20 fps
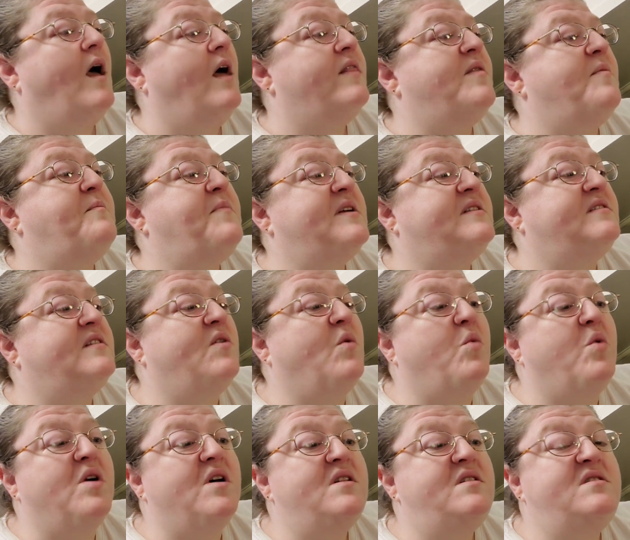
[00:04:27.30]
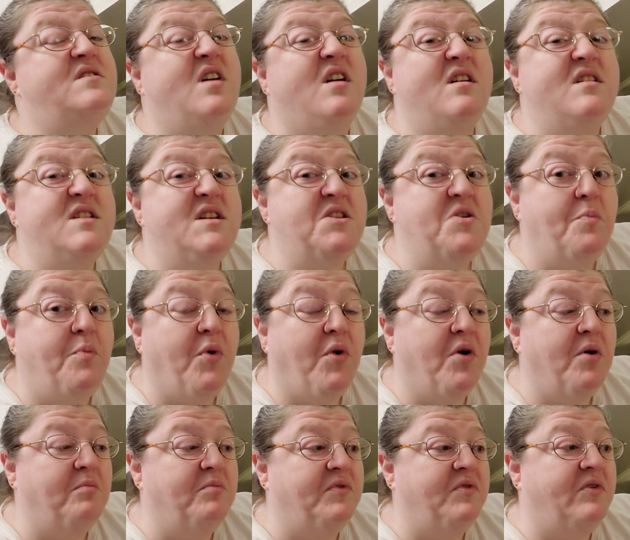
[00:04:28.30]
The bits of the wood turned into
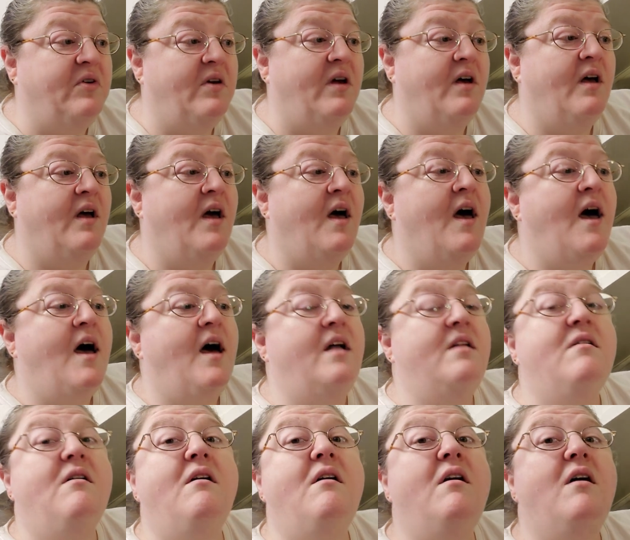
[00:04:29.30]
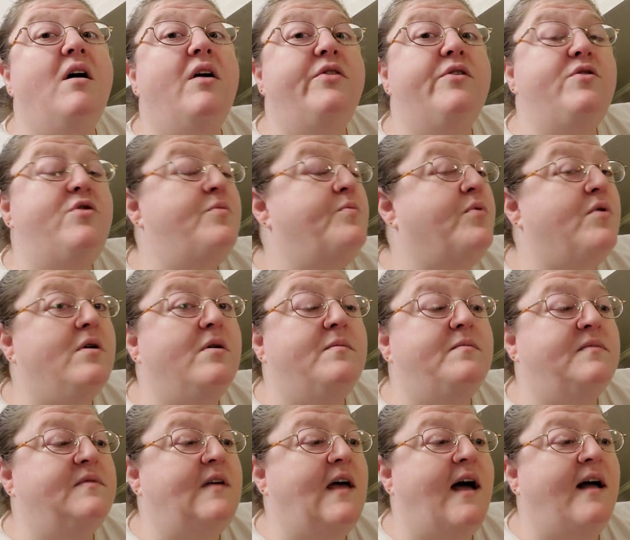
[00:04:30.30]
brooms, and all the new
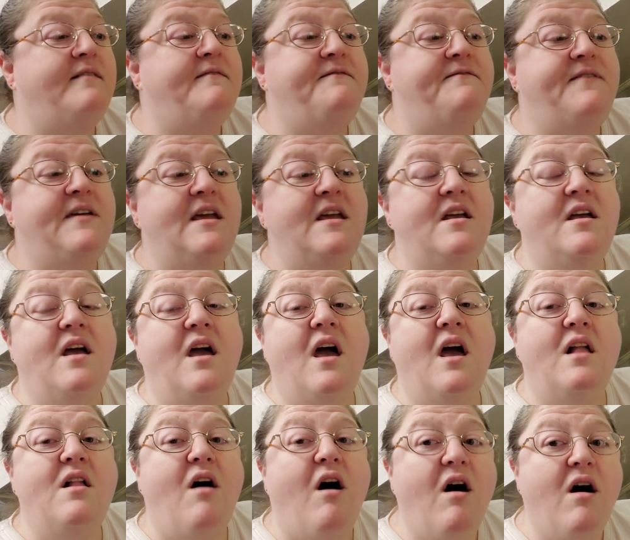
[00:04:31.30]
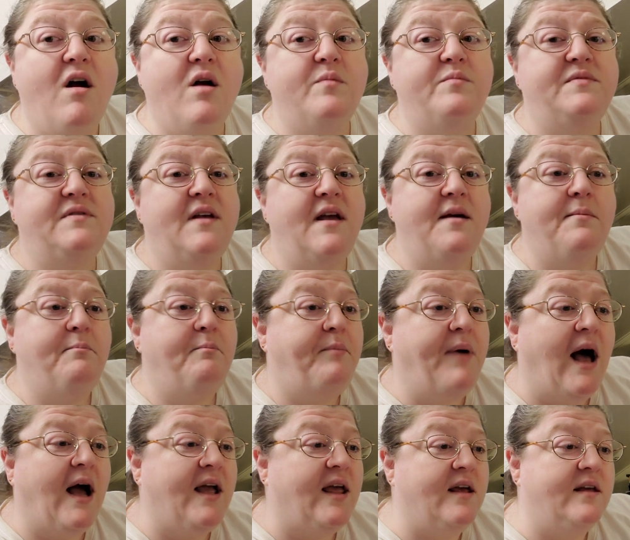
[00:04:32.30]
brooms had feet and arms and
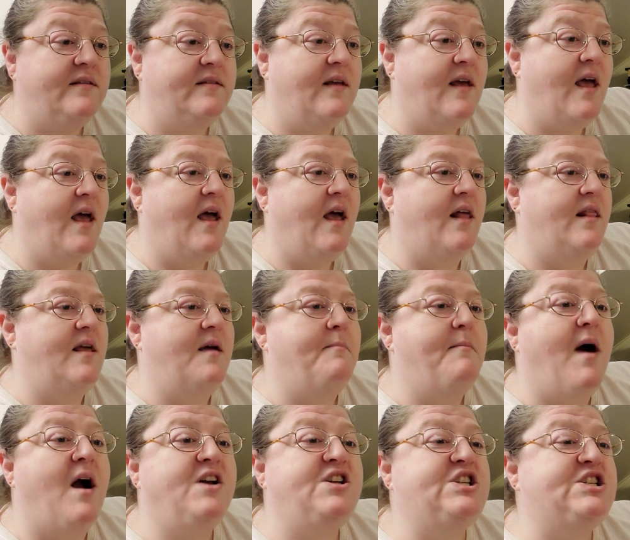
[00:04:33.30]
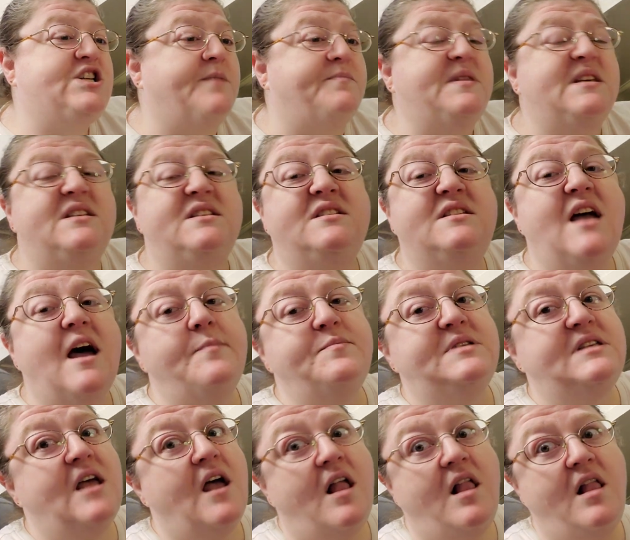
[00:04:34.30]
buckets, and they marched up the
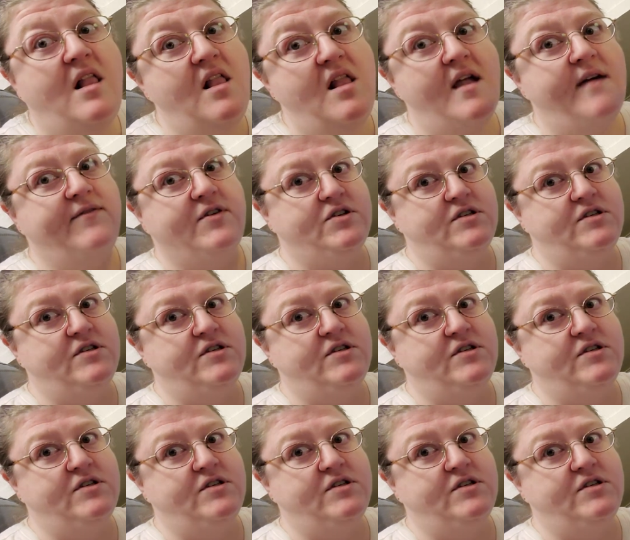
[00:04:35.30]
steps, never